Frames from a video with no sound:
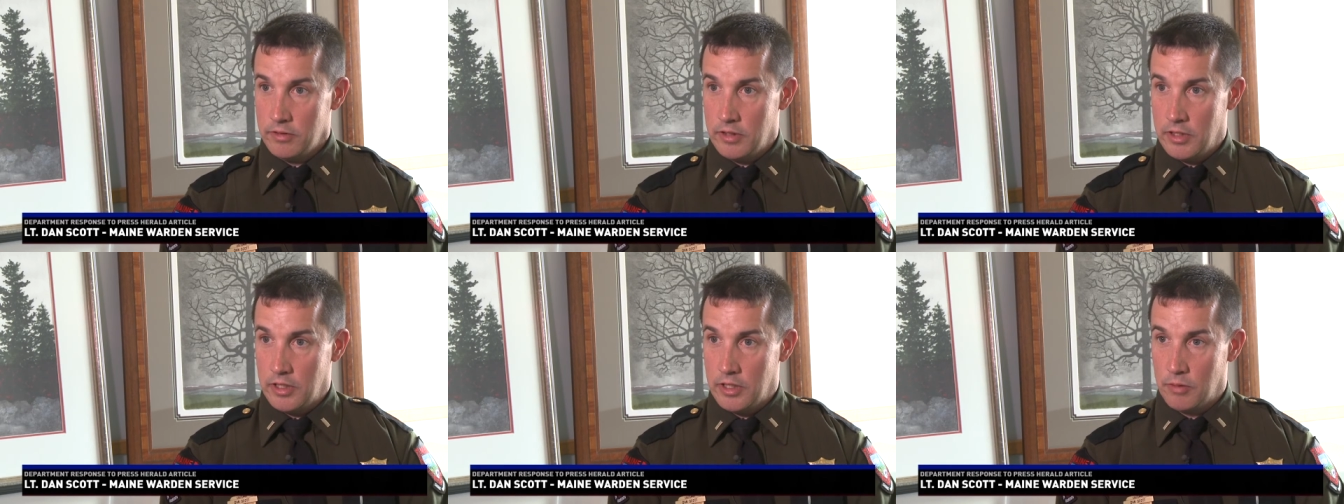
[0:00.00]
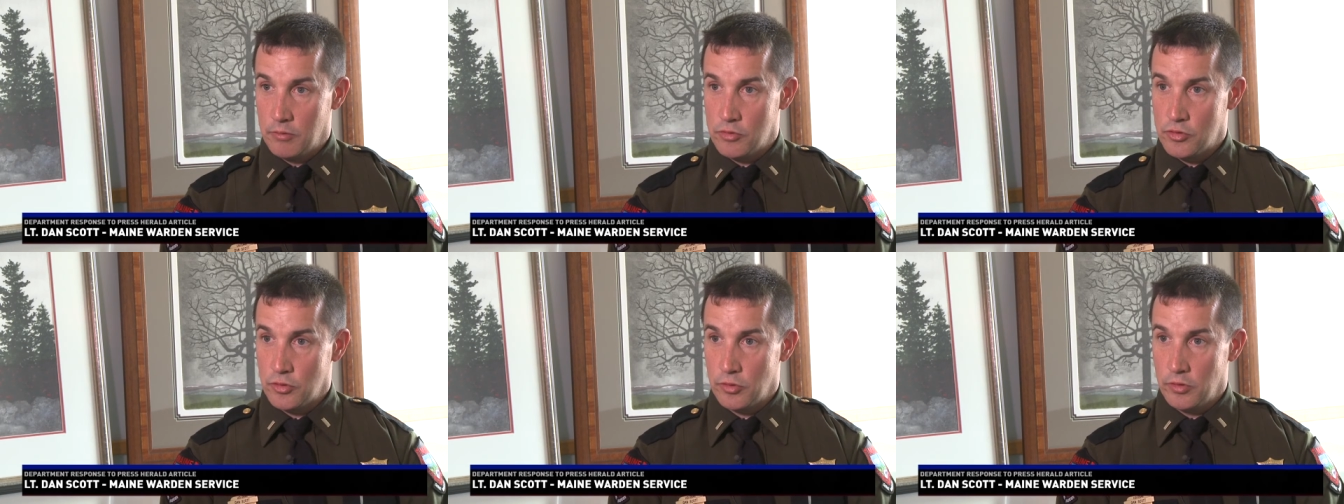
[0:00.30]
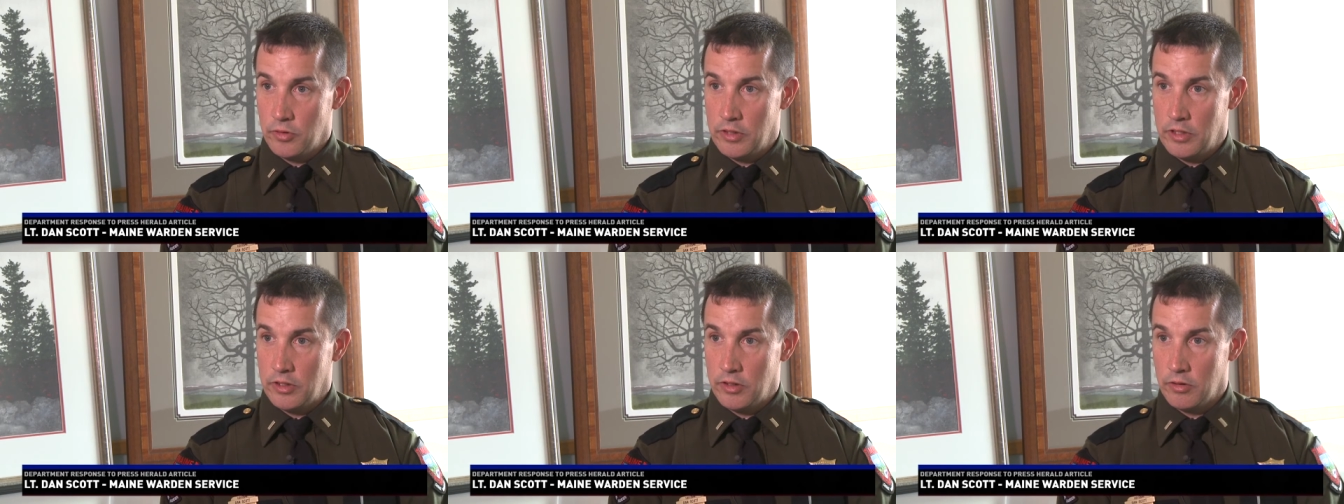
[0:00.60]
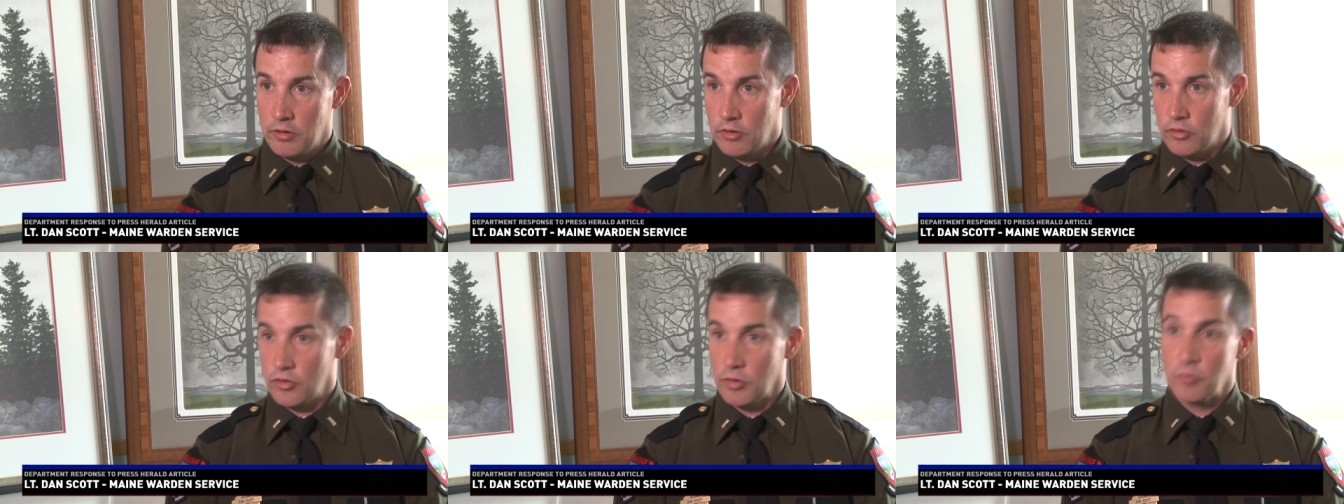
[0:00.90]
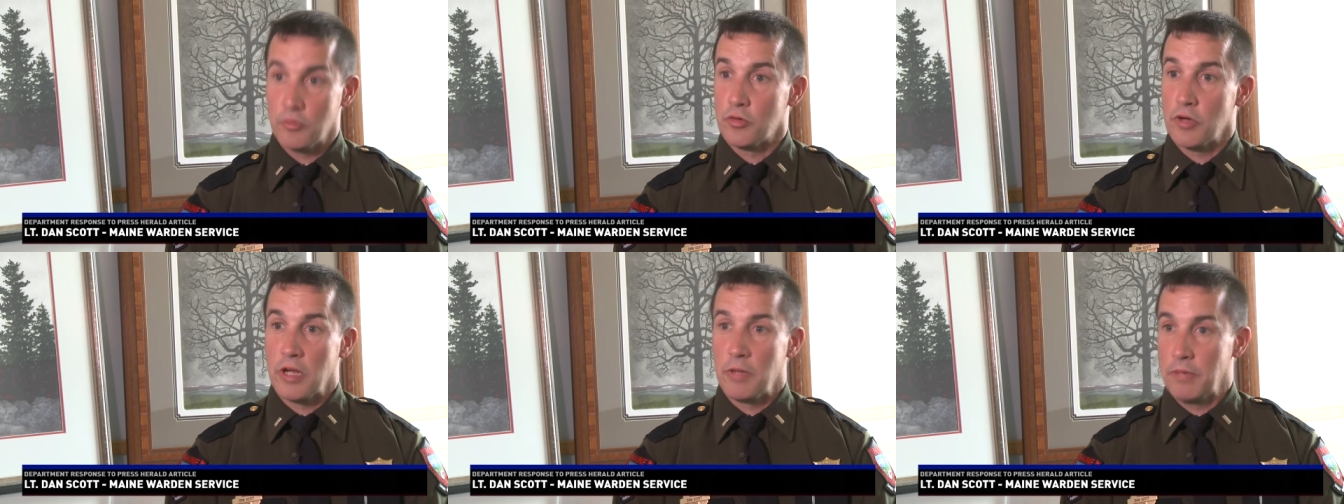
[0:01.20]
and I'm sure that there are
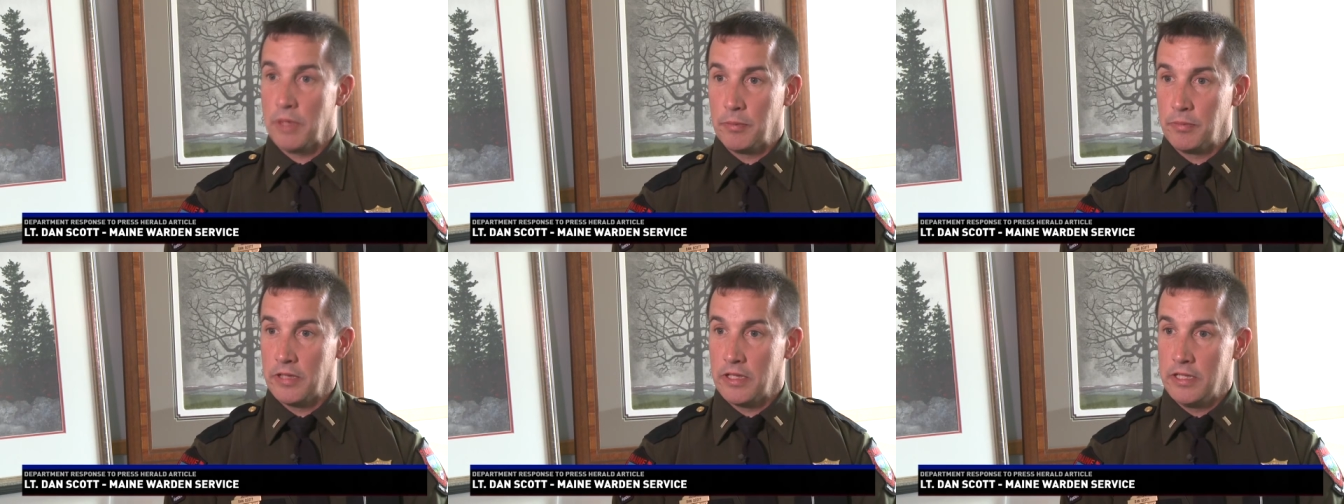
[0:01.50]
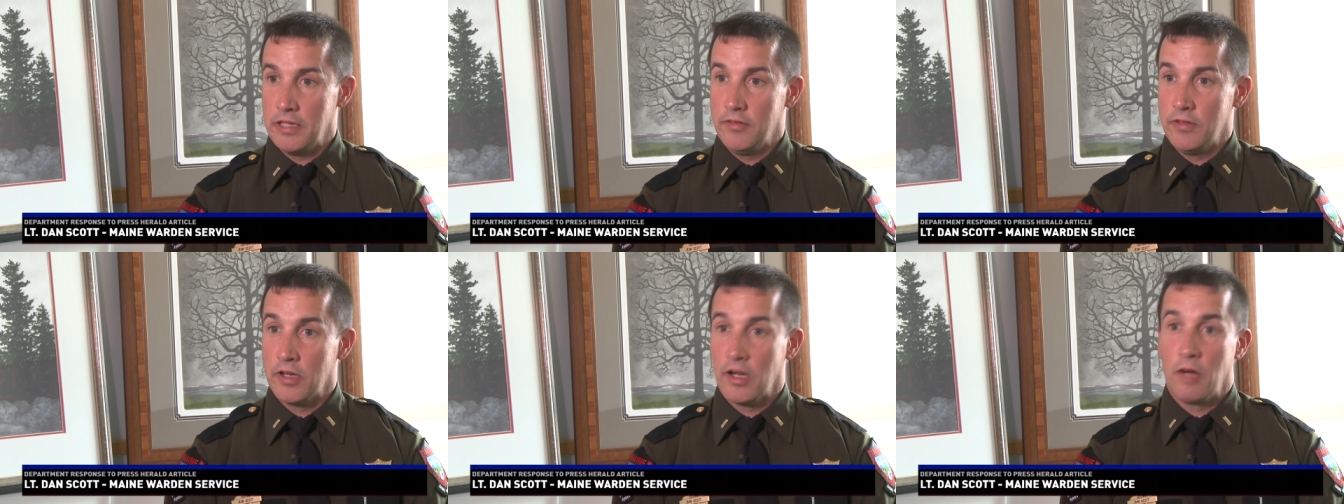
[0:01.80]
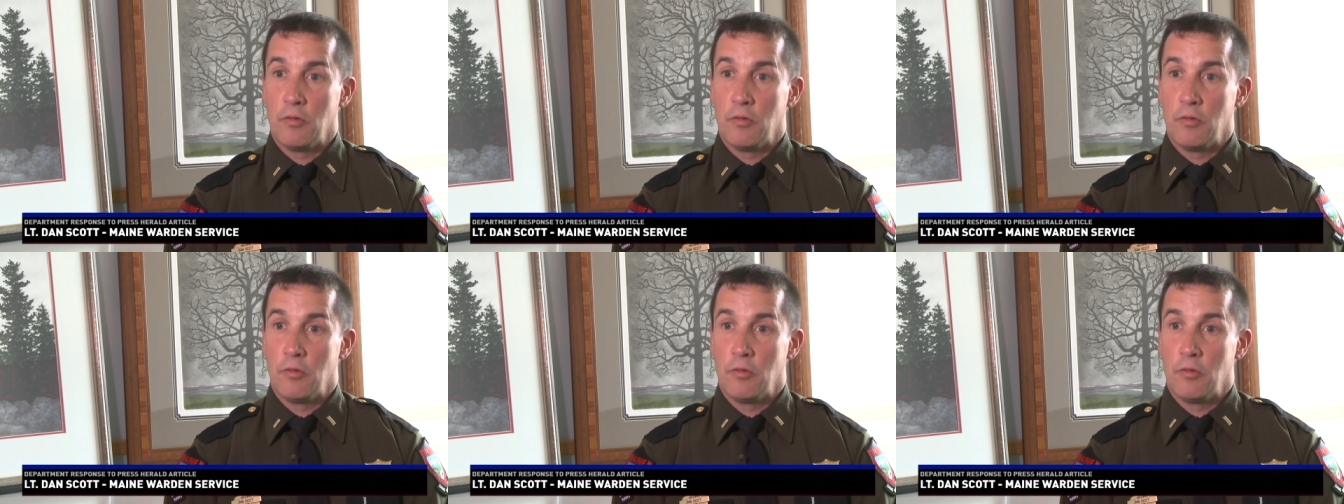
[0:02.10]
some great people that live there.